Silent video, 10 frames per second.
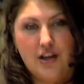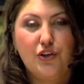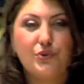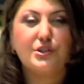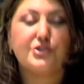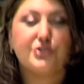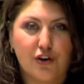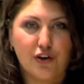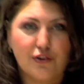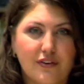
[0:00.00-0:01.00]
You
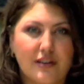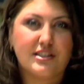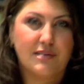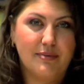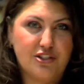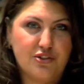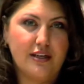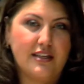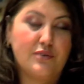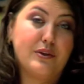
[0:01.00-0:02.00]
deserve to be
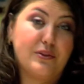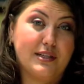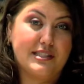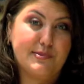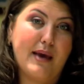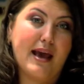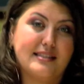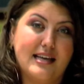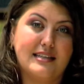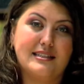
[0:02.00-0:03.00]
treated with respect and